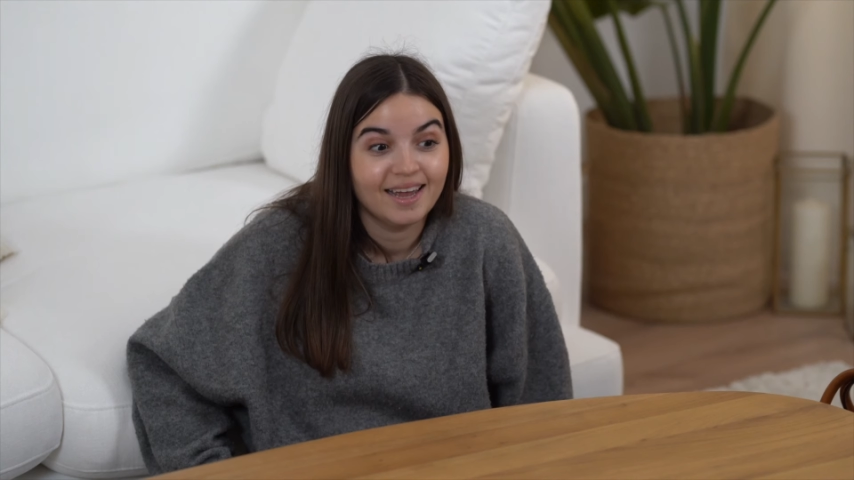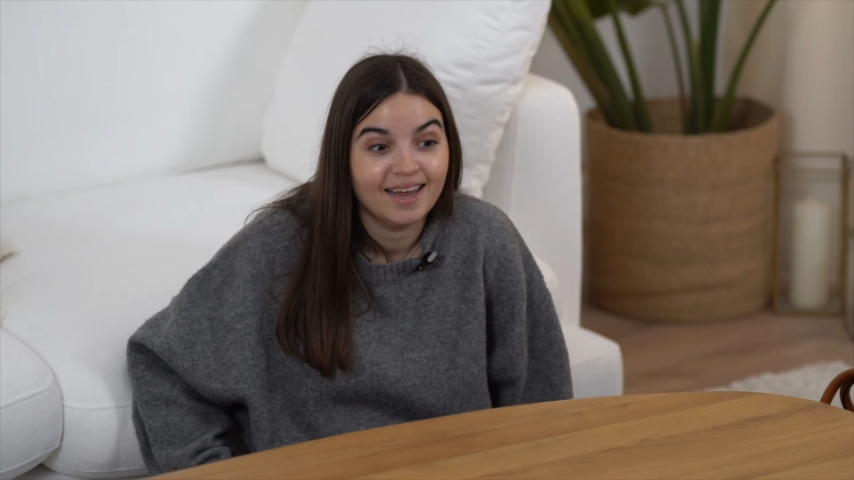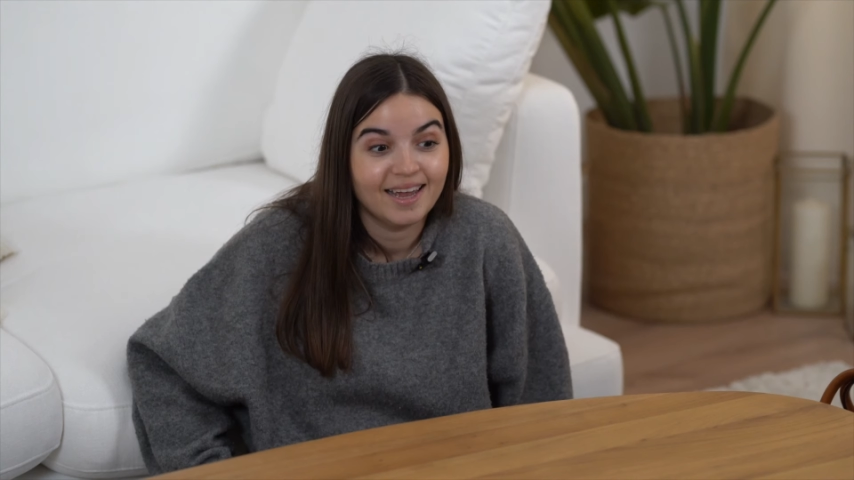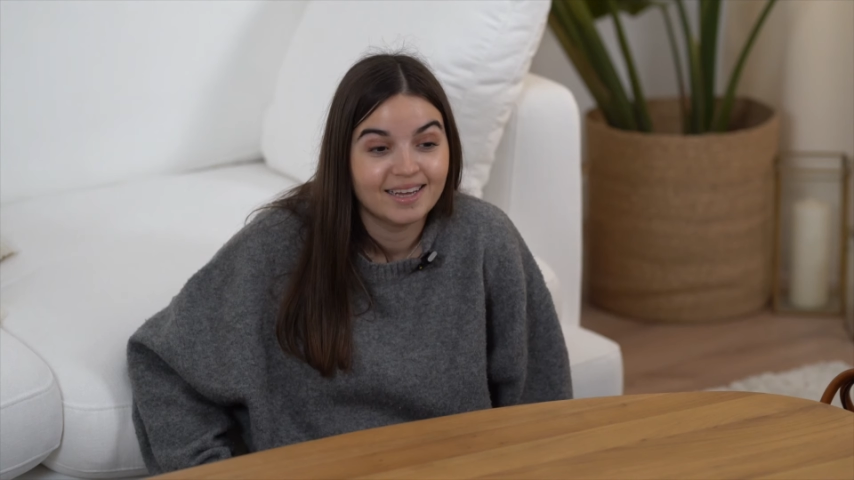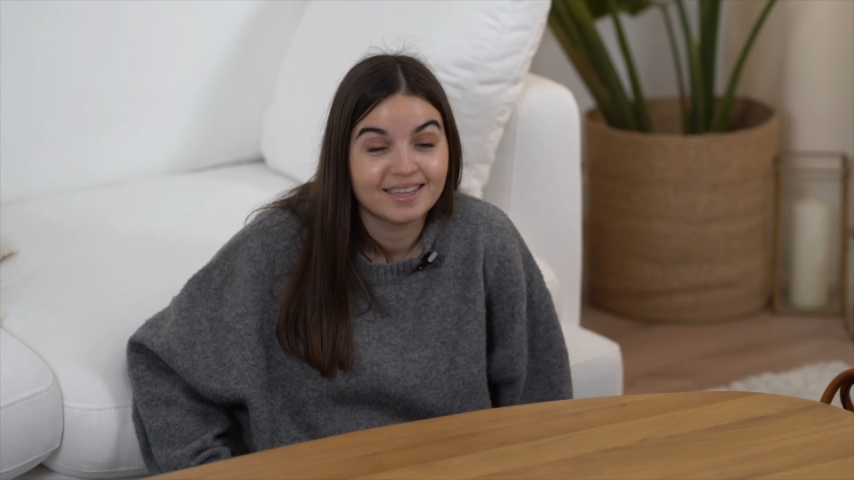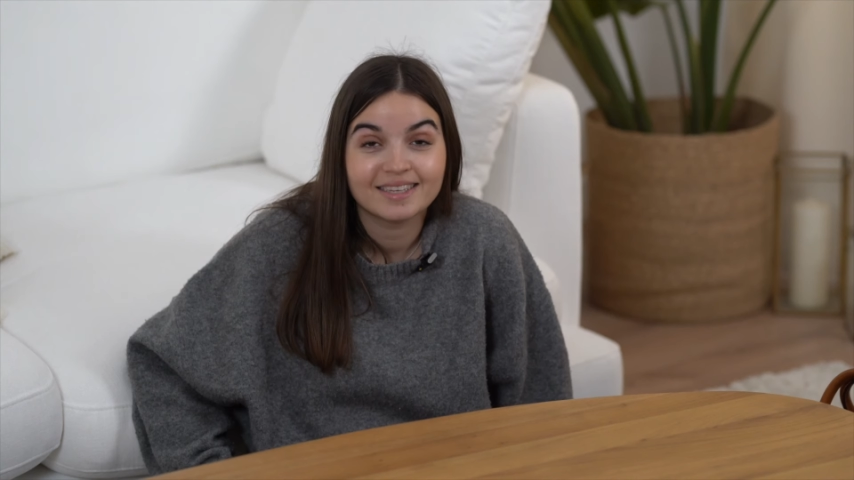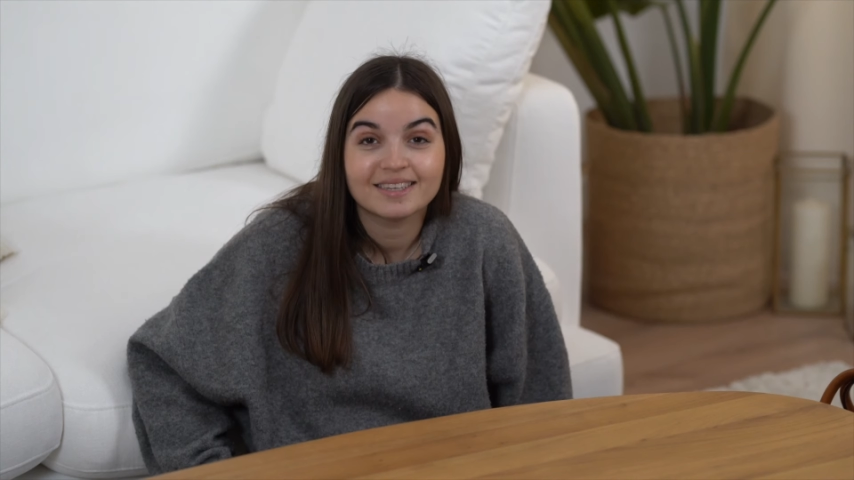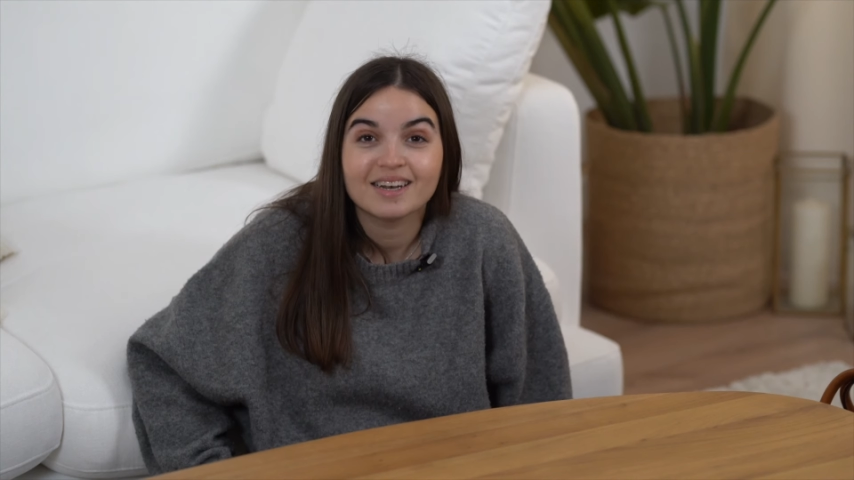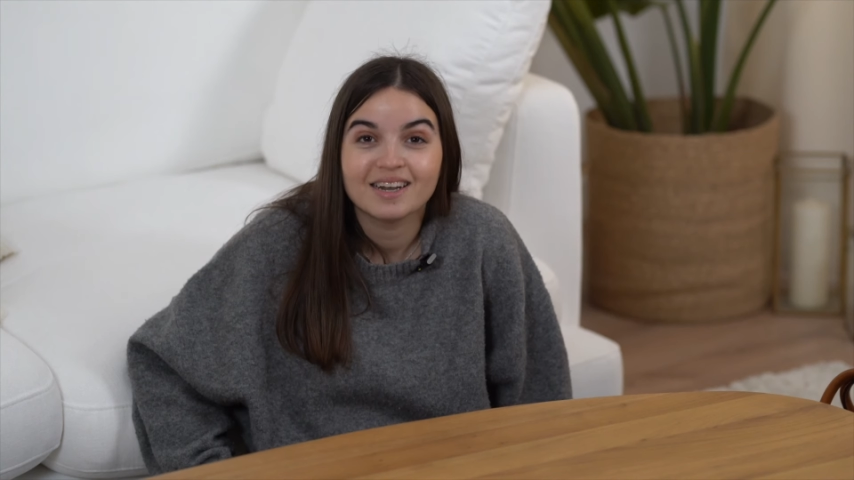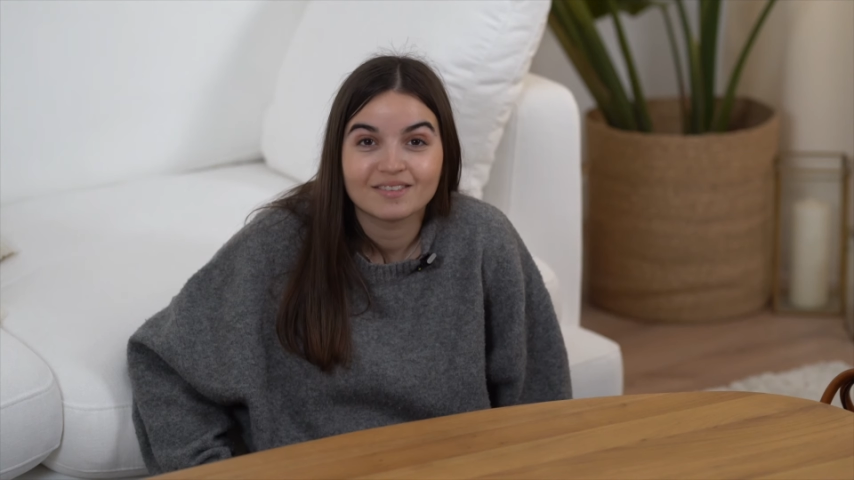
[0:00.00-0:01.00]
And this
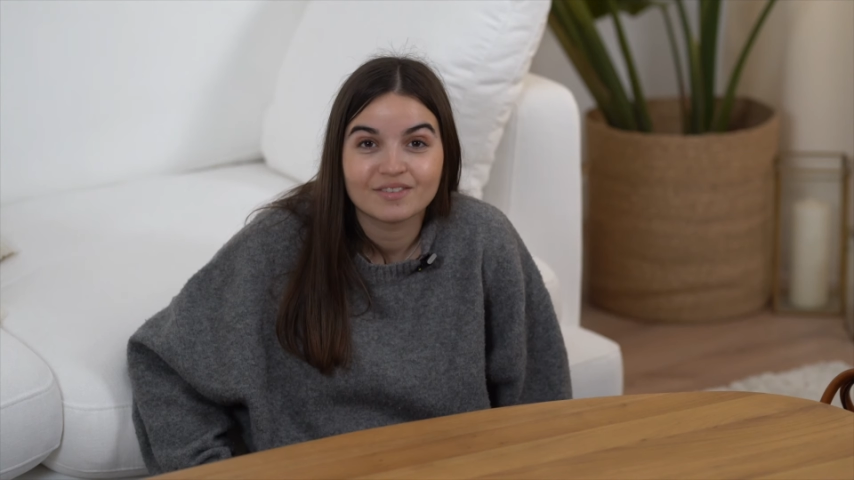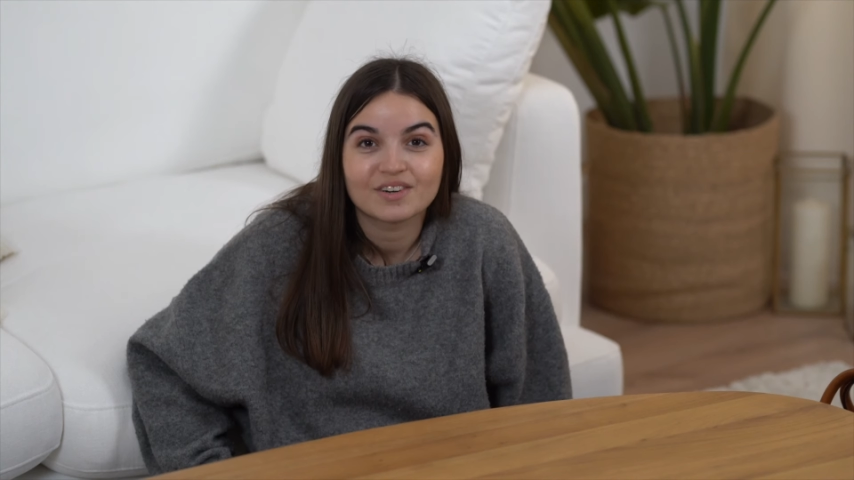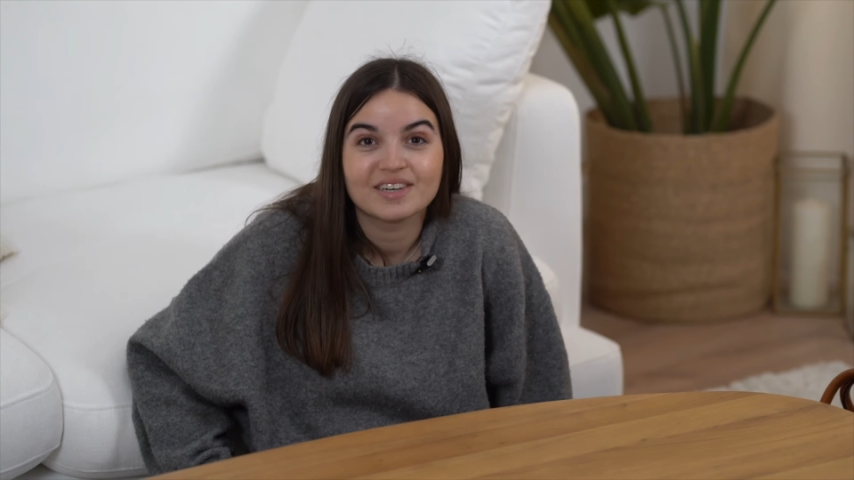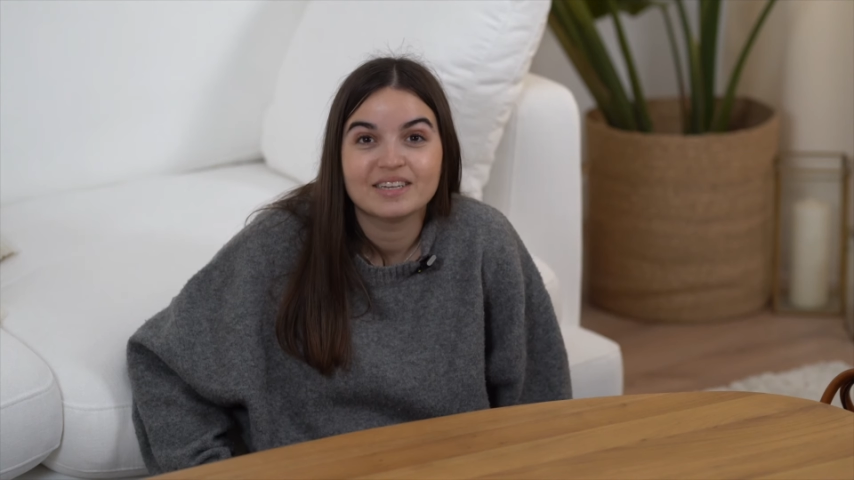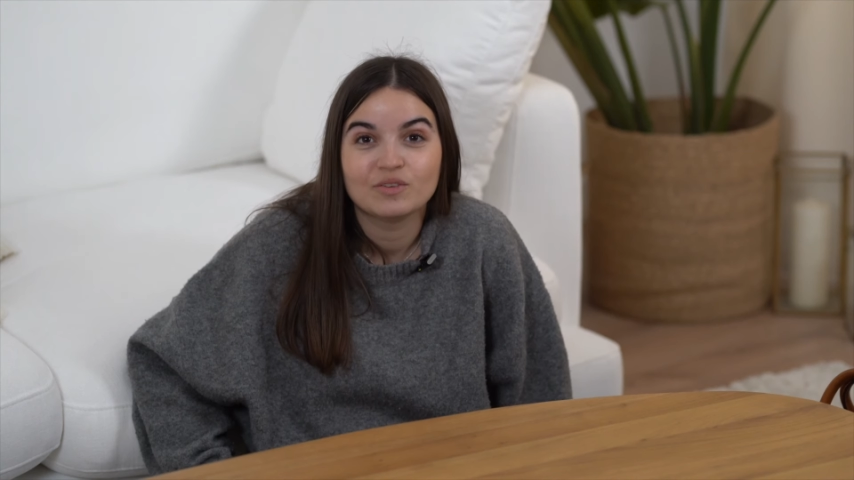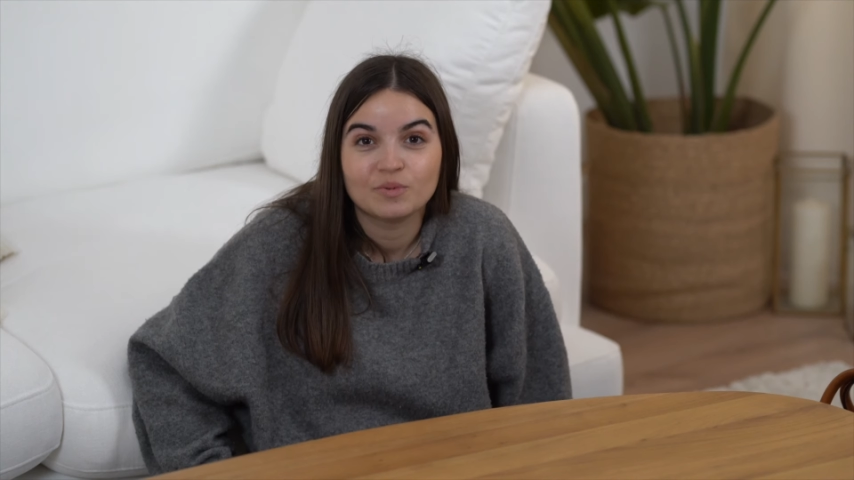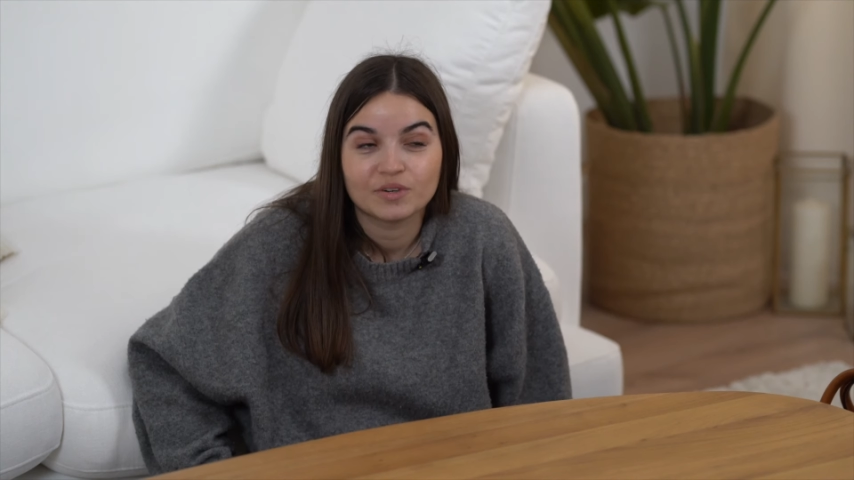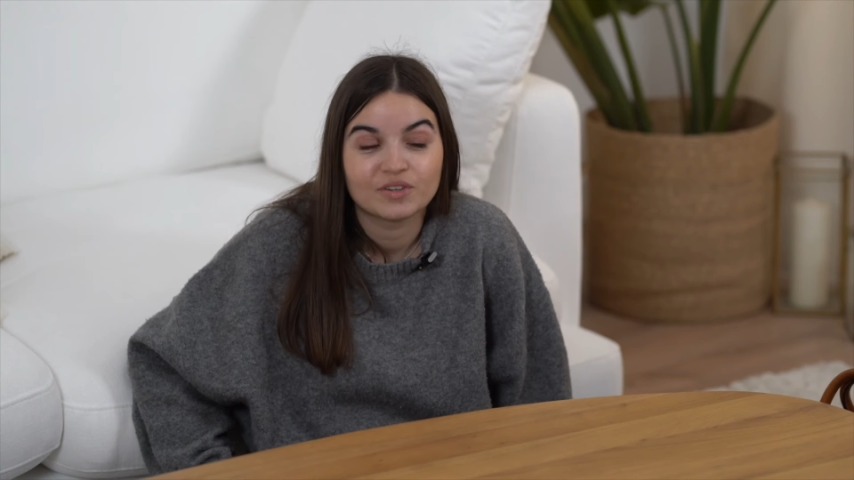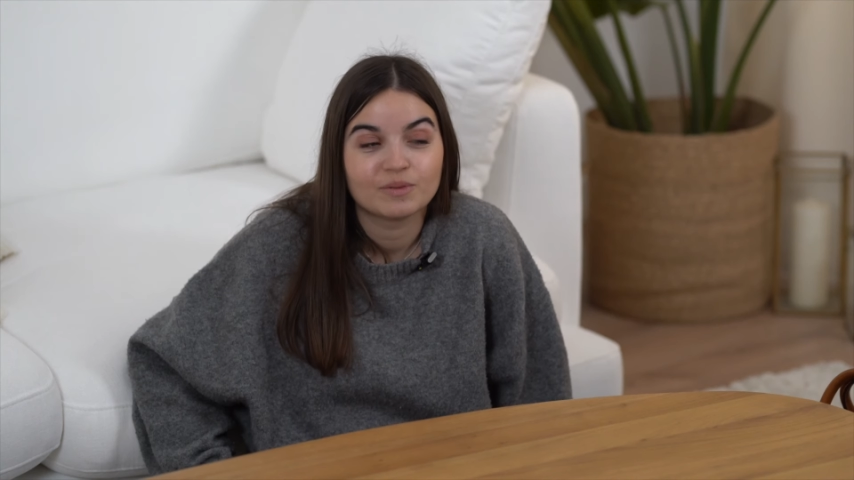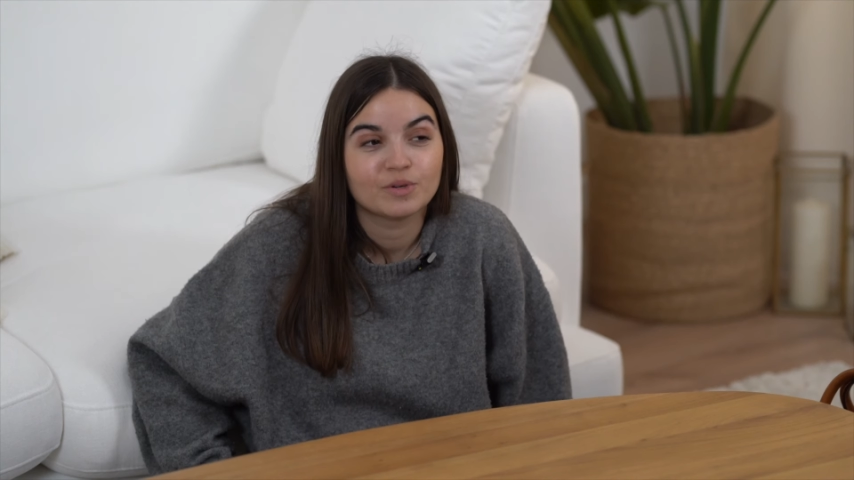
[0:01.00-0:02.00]
is a lot for only
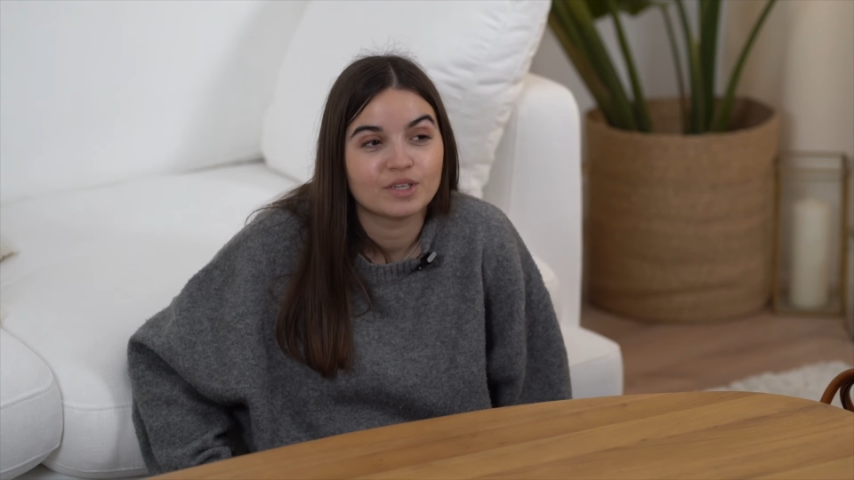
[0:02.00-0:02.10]
2%,